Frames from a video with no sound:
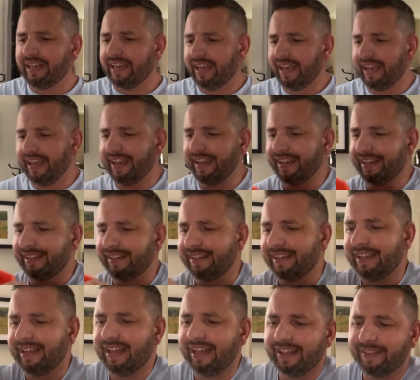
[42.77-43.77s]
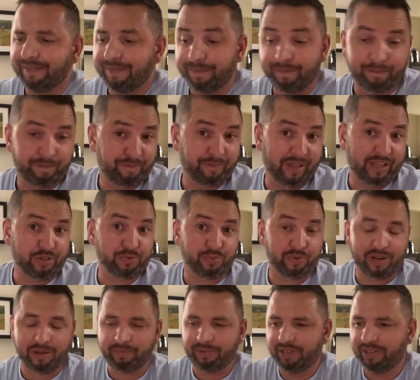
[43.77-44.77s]
And that's what
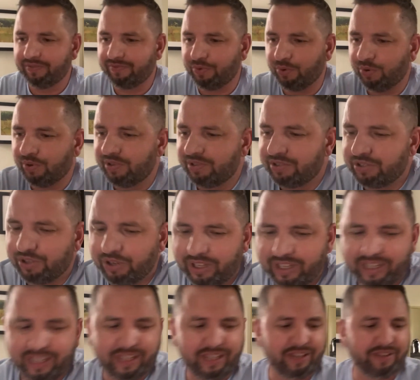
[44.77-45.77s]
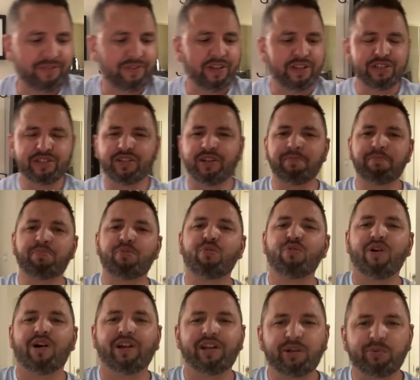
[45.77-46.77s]
I'm here for, is to give some
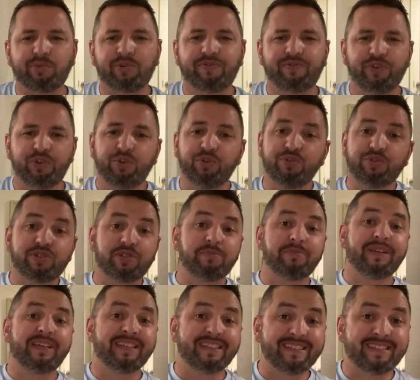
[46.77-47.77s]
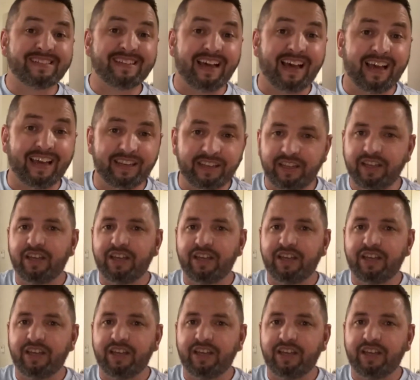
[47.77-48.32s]
product reviews, some insight